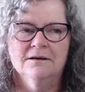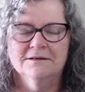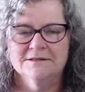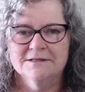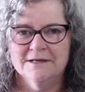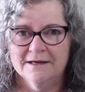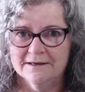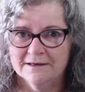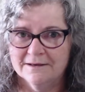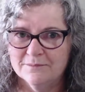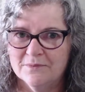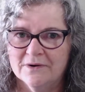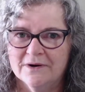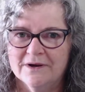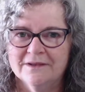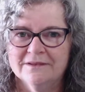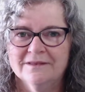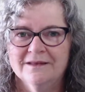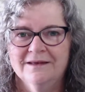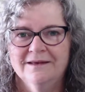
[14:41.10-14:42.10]
take a
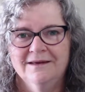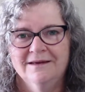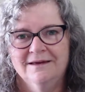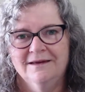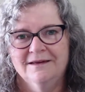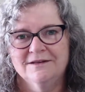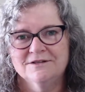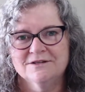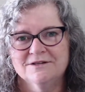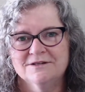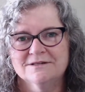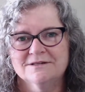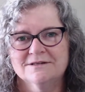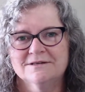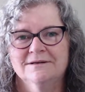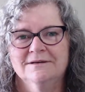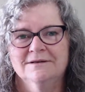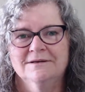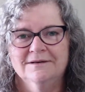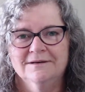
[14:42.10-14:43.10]
breath and
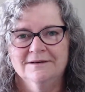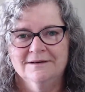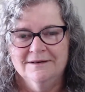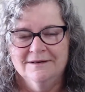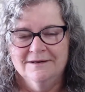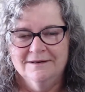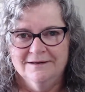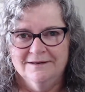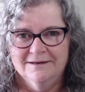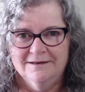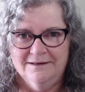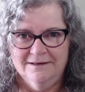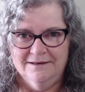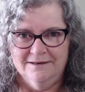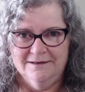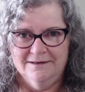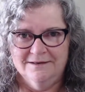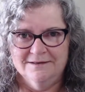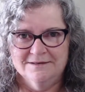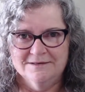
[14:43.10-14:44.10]
just
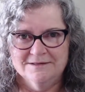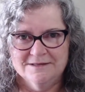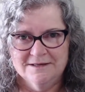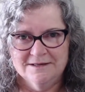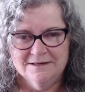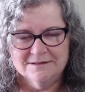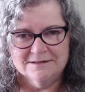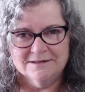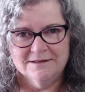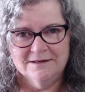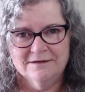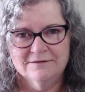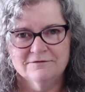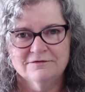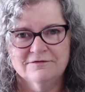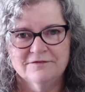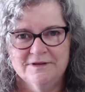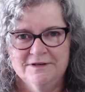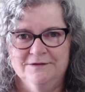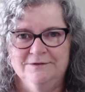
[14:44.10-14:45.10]
sit and
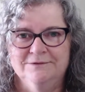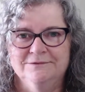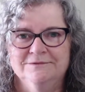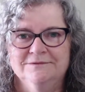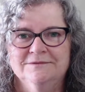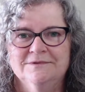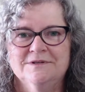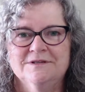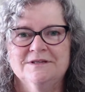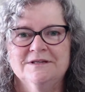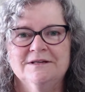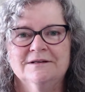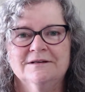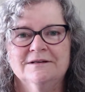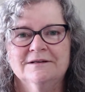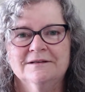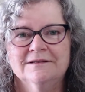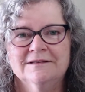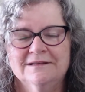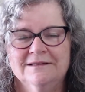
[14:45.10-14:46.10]
feel,
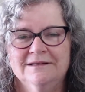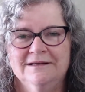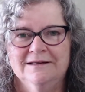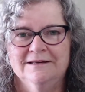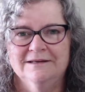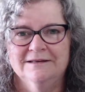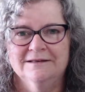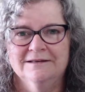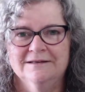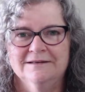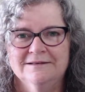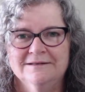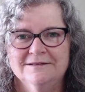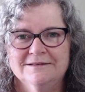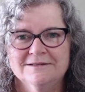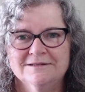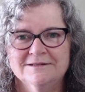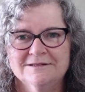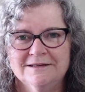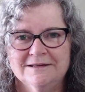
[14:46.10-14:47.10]
sit and think,
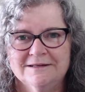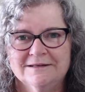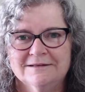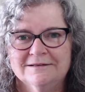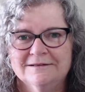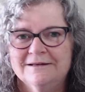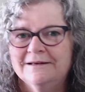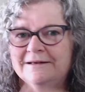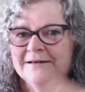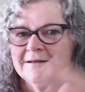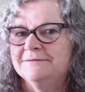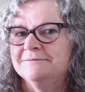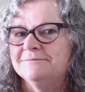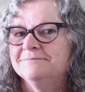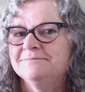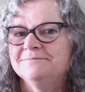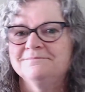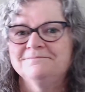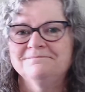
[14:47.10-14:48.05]
sit and,